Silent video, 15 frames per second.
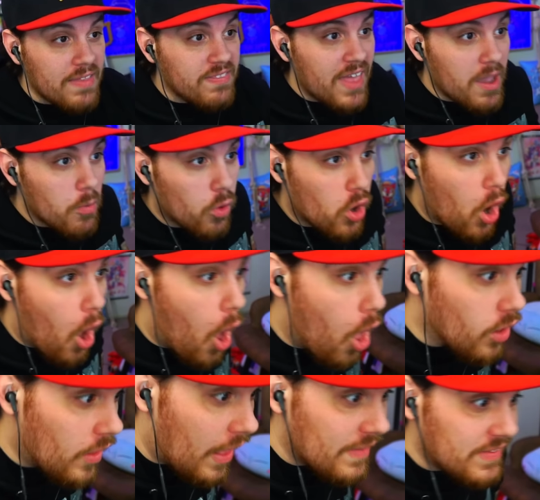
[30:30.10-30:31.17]
and they were
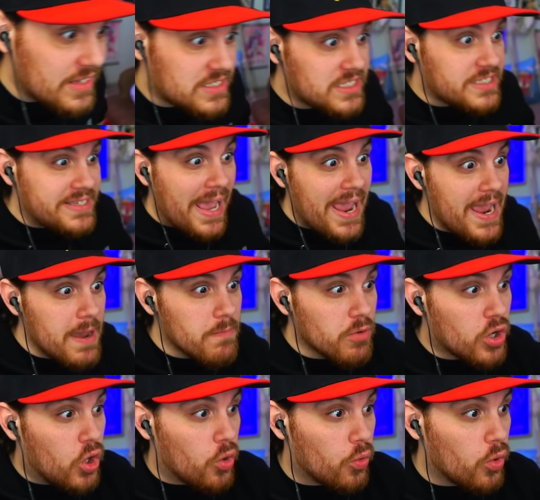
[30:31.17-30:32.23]
all on the same
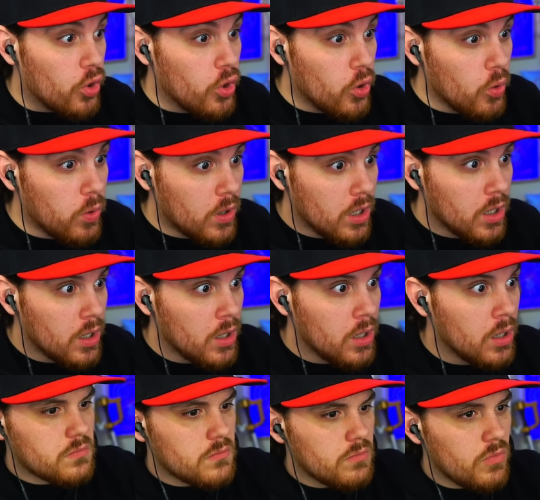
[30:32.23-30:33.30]
crew?
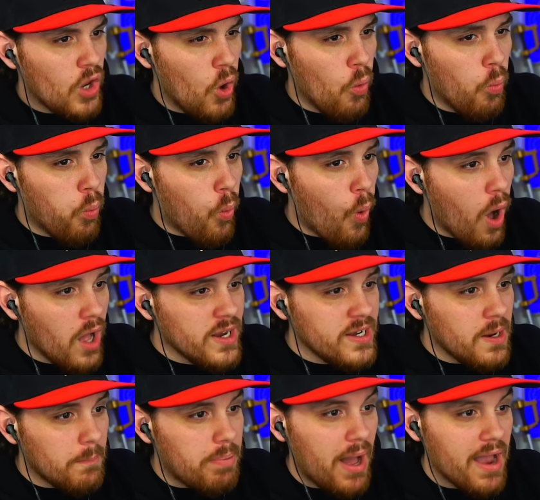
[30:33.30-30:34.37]

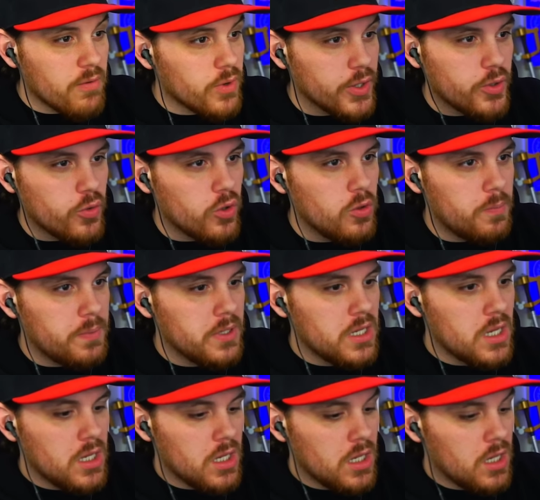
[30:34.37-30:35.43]
One pirate group
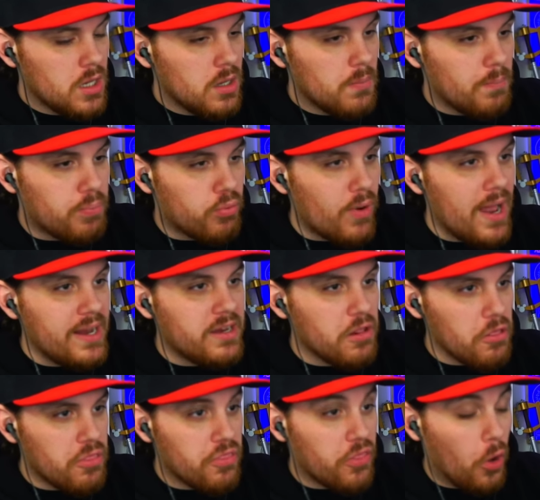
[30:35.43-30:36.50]
bred
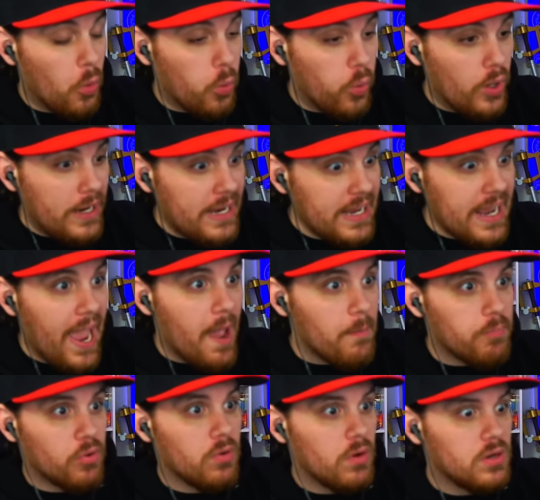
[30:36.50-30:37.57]
three
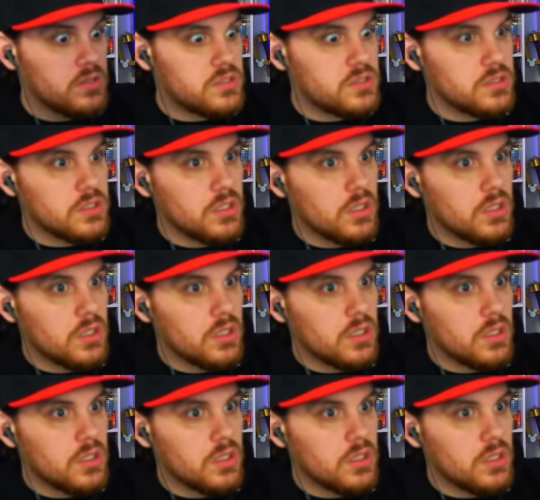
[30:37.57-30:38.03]
emperors.